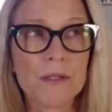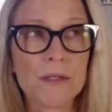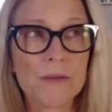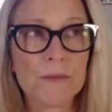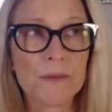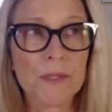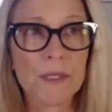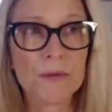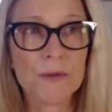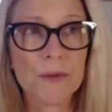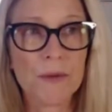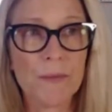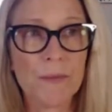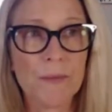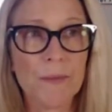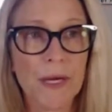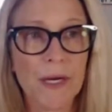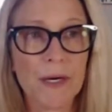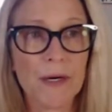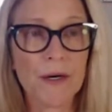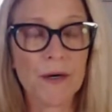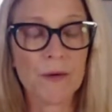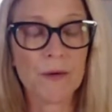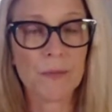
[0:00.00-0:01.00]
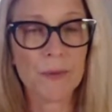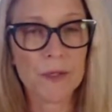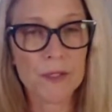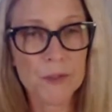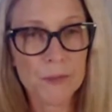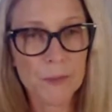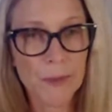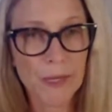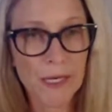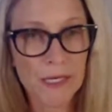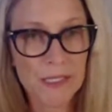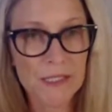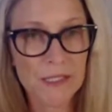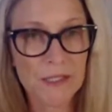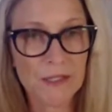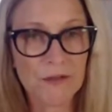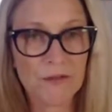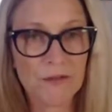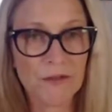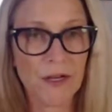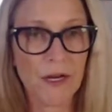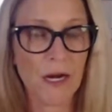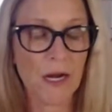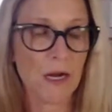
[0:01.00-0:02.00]
Sometimes we have better
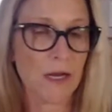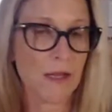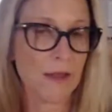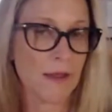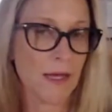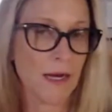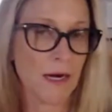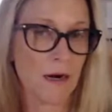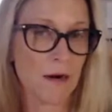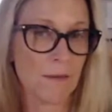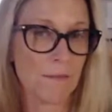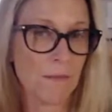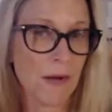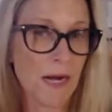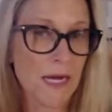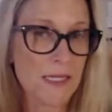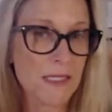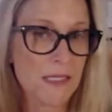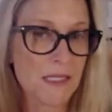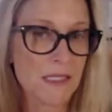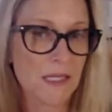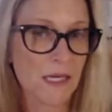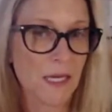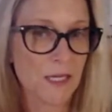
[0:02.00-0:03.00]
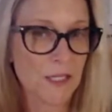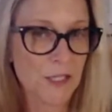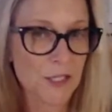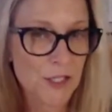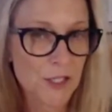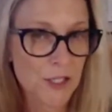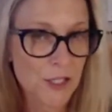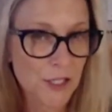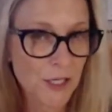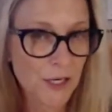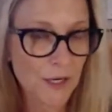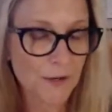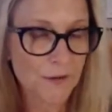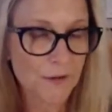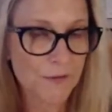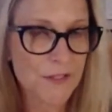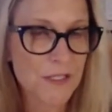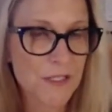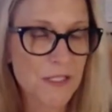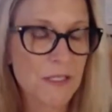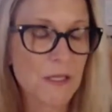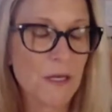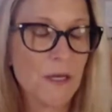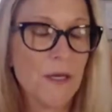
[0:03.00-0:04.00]
perspective, and then our mindset
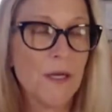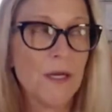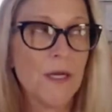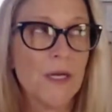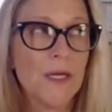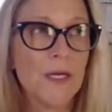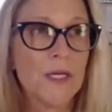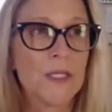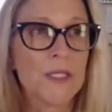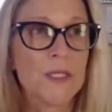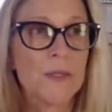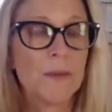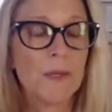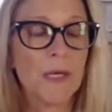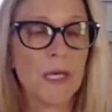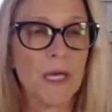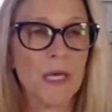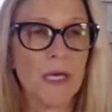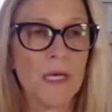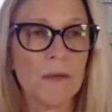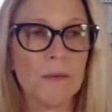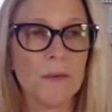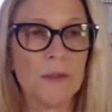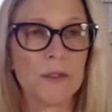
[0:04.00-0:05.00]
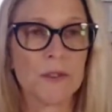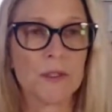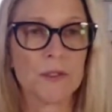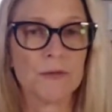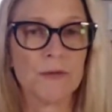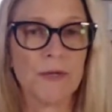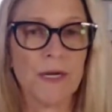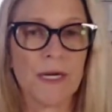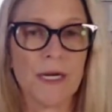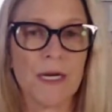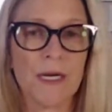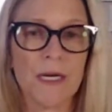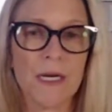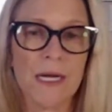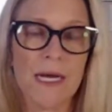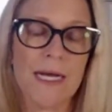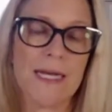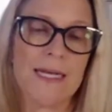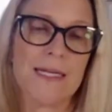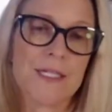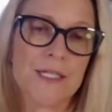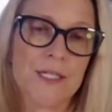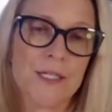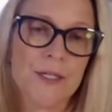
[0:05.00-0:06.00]
shifts to be able to
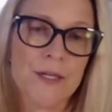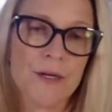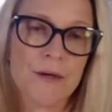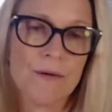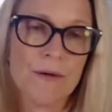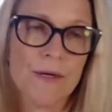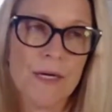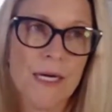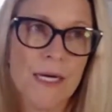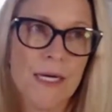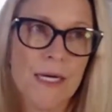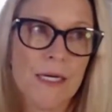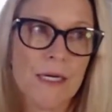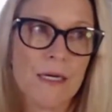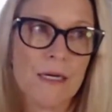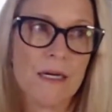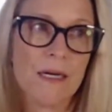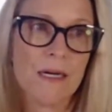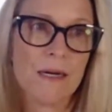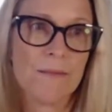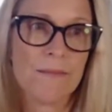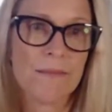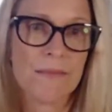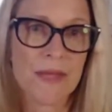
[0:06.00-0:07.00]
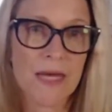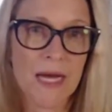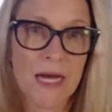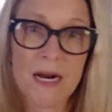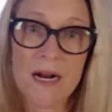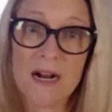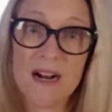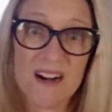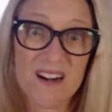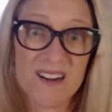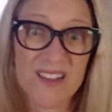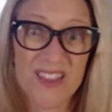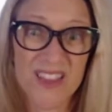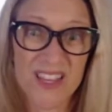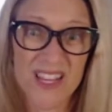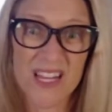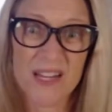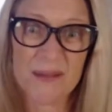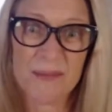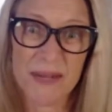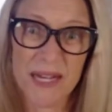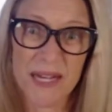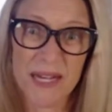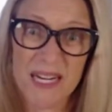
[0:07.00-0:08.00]
recognize, you know what, that hard
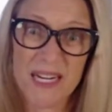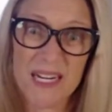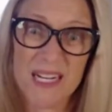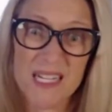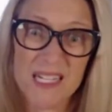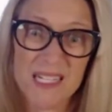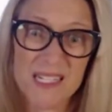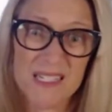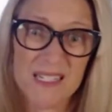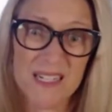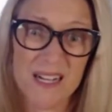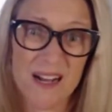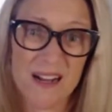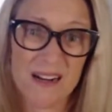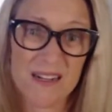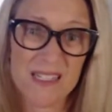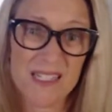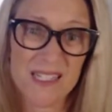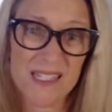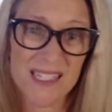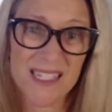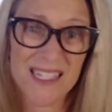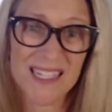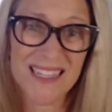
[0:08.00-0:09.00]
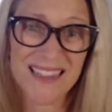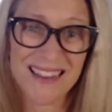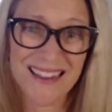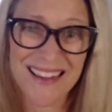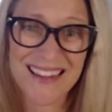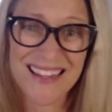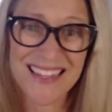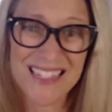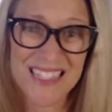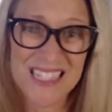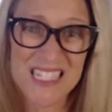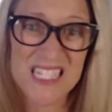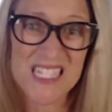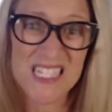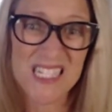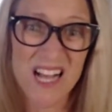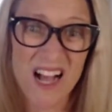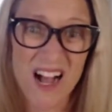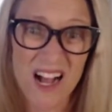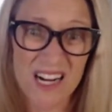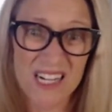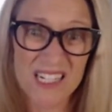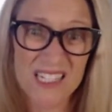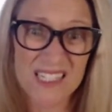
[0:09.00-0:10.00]
thing, man, it honestly, like, it
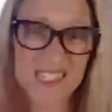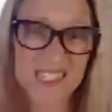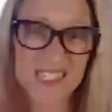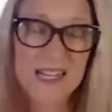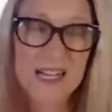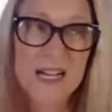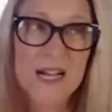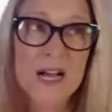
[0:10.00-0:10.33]
sucked.